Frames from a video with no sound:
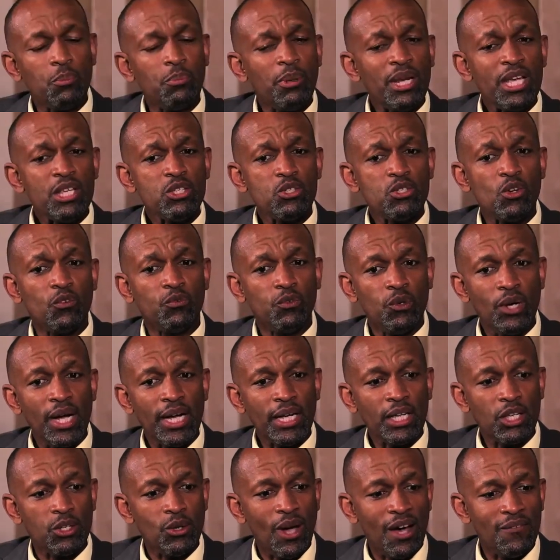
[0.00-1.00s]
your place of
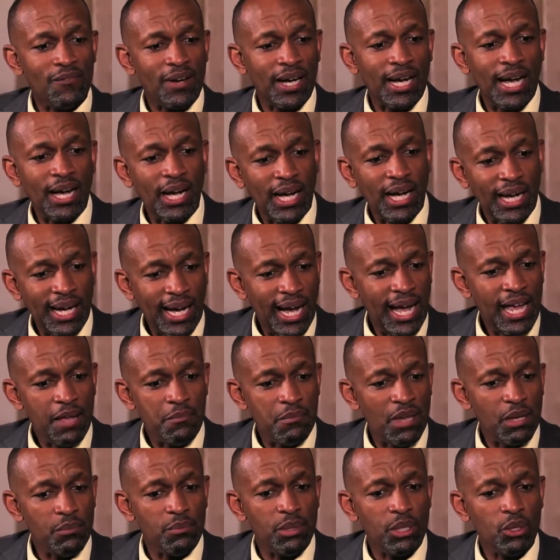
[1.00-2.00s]
work, you have a guy
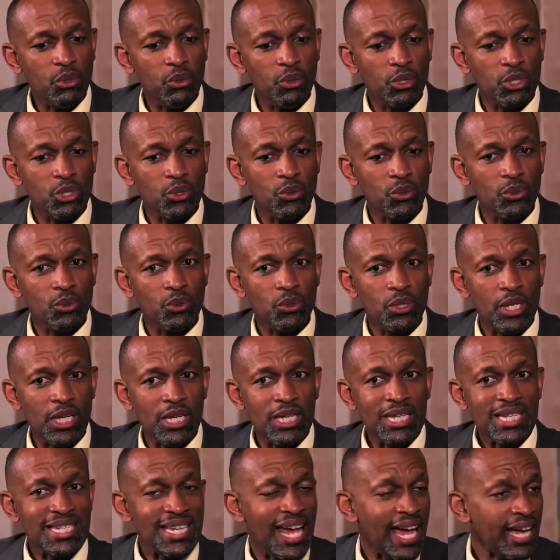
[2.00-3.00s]
maybe who you
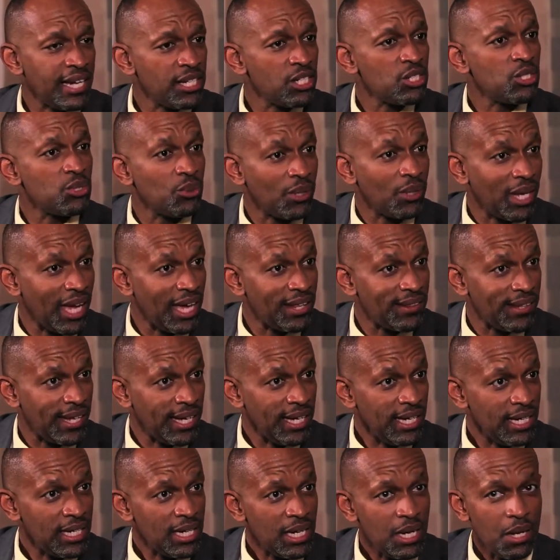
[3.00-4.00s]
interned
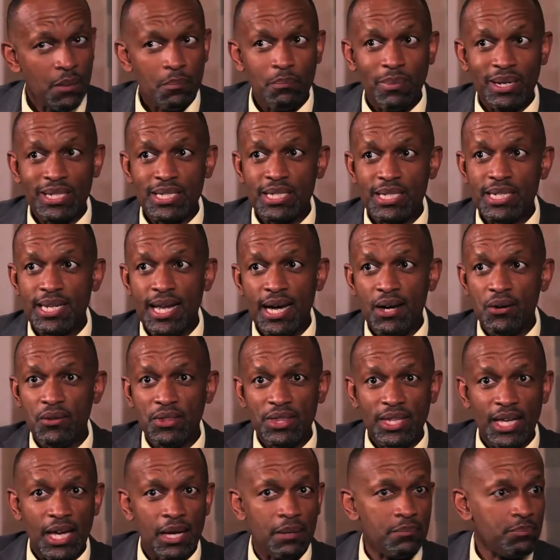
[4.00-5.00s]
together, but now
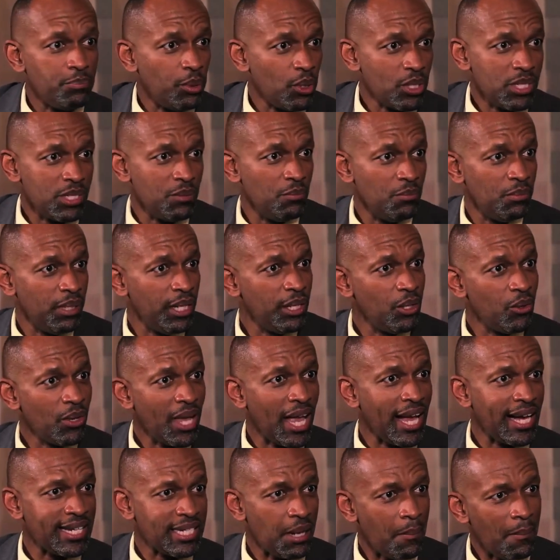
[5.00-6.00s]
they're possibly
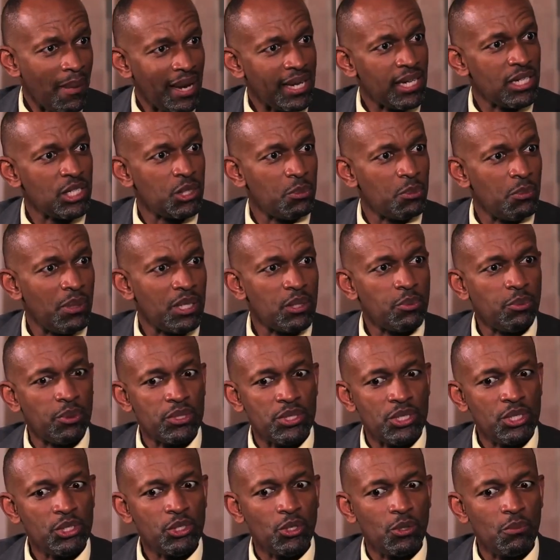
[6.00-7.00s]
looking at a management
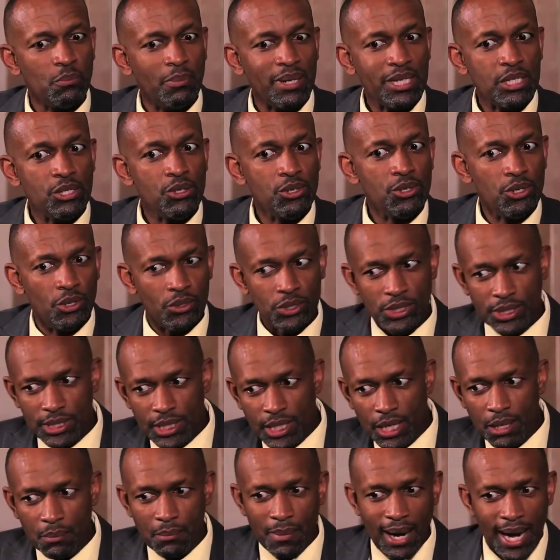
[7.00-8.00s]
position, but you're
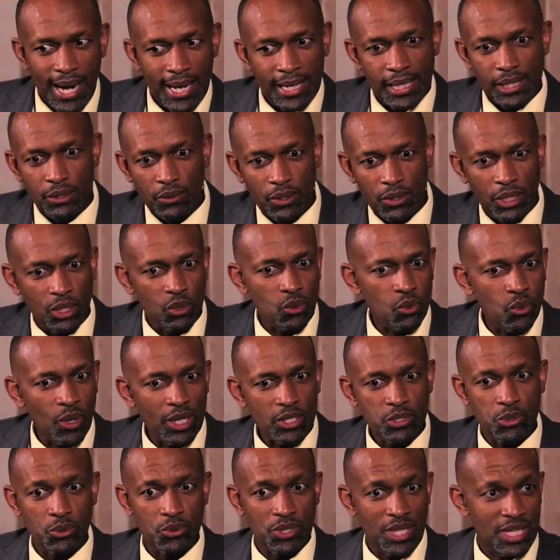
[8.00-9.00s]
still mahali
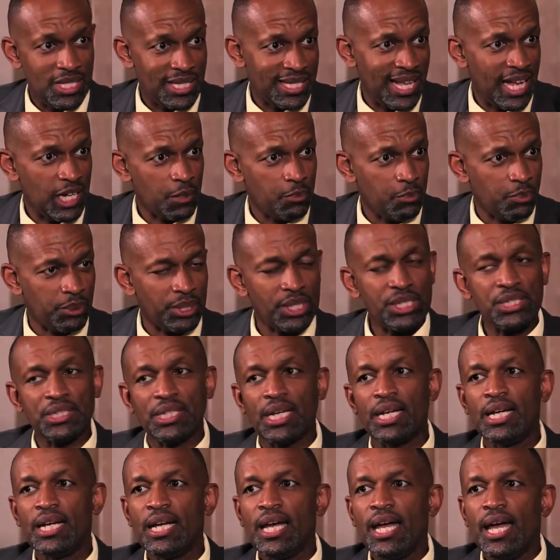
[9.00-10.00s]
ulikuwa. So there's that
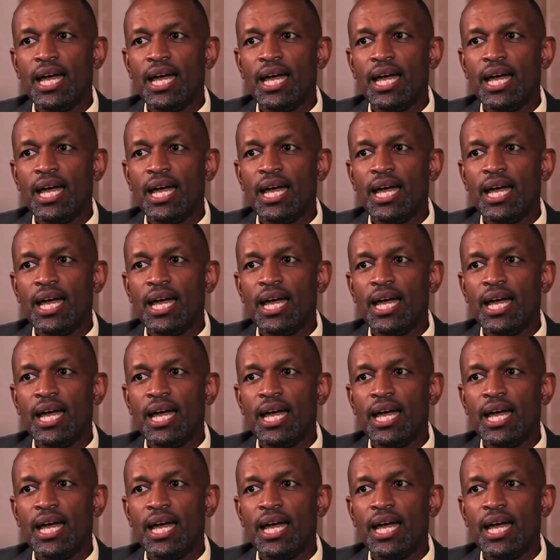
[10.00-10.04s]
pressure.